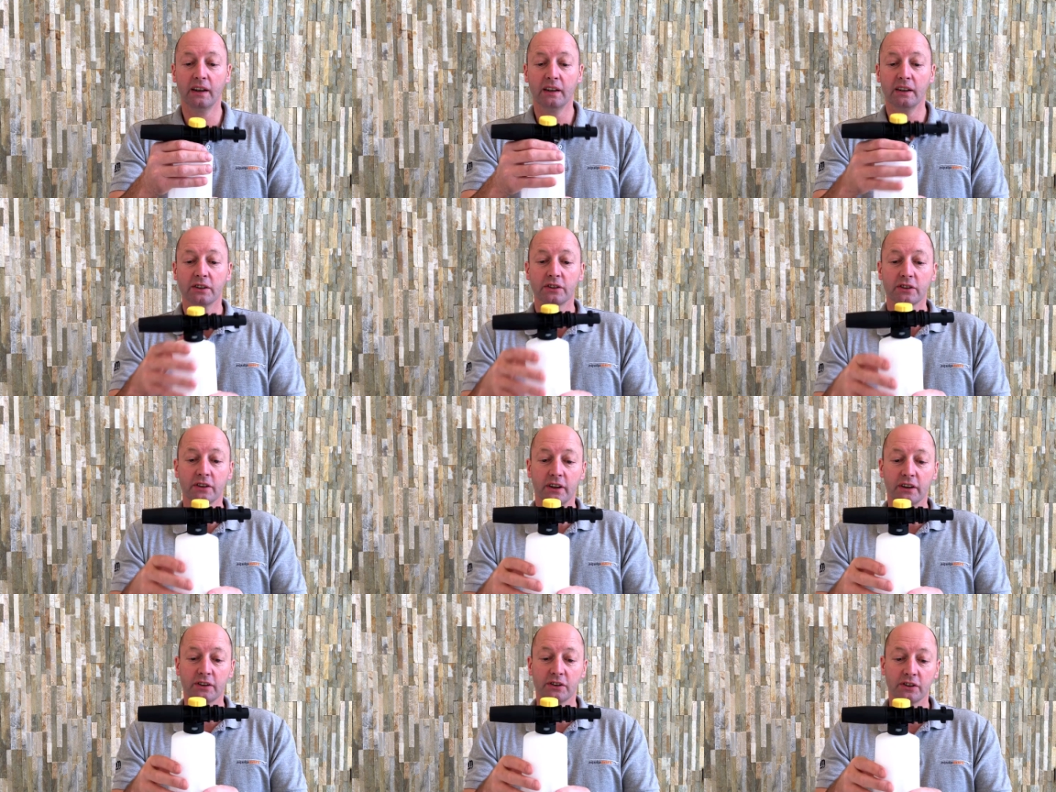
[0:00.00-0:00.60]
So
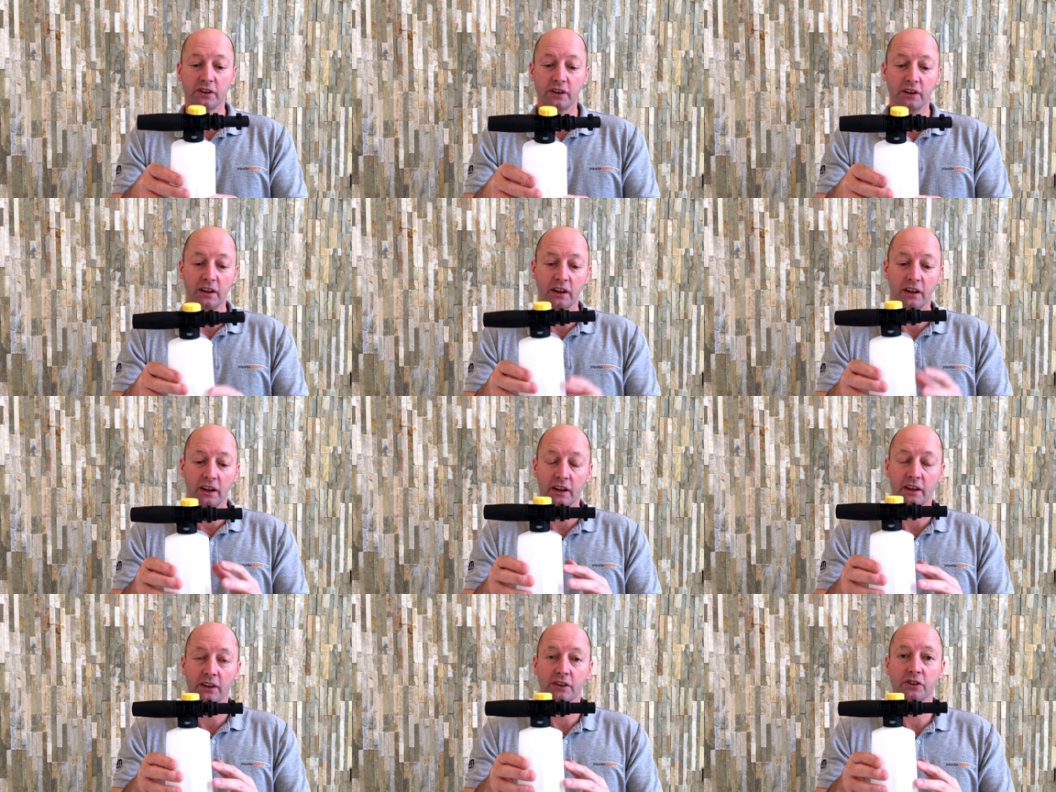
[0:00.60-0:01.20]
that's the
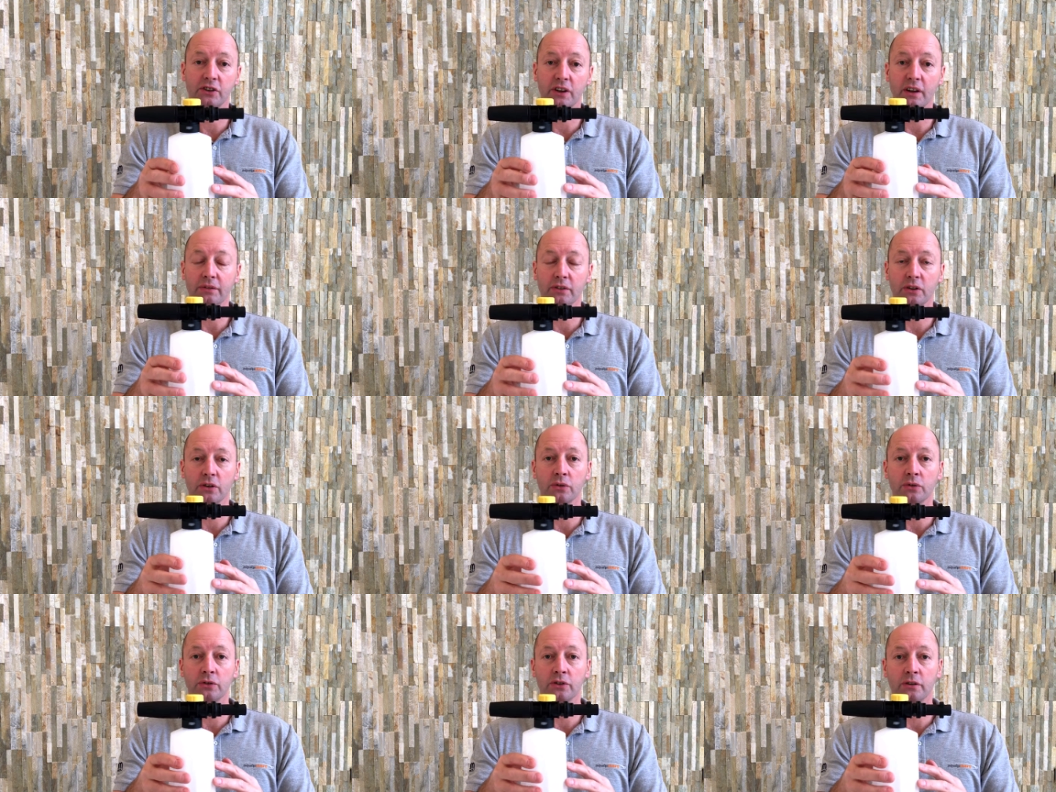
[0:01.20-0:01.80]

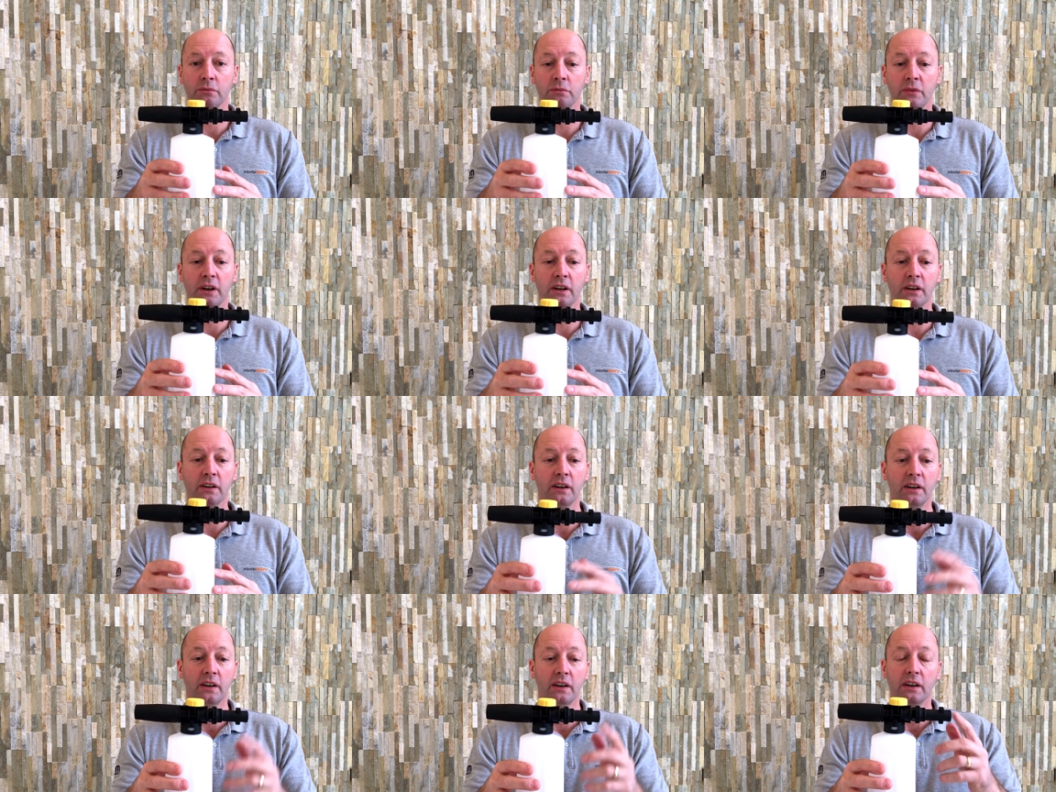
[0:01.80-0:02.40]

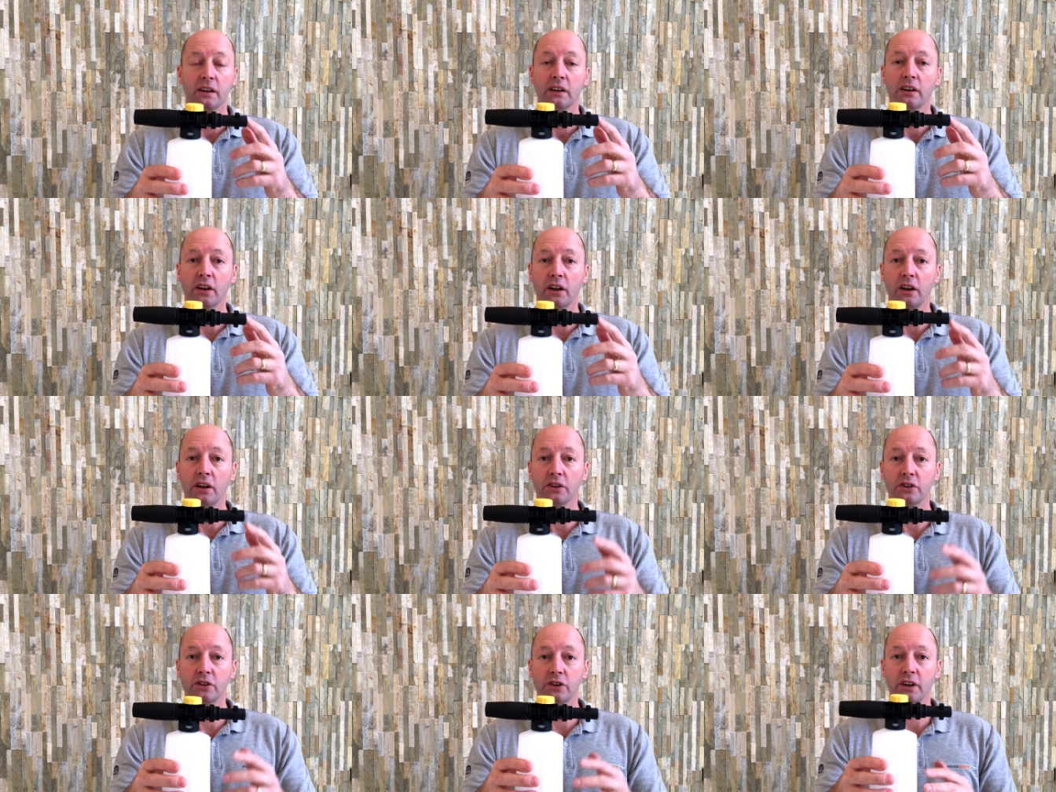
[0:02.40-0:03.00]
700ml
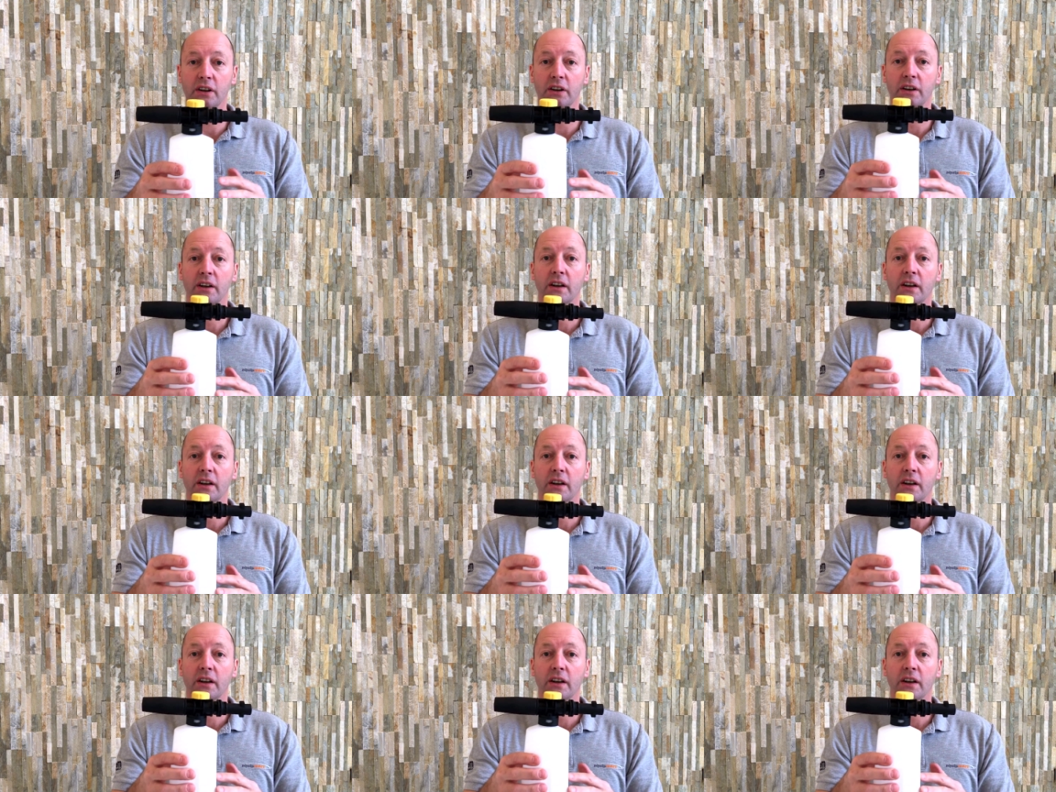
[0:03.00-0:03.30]
Karcher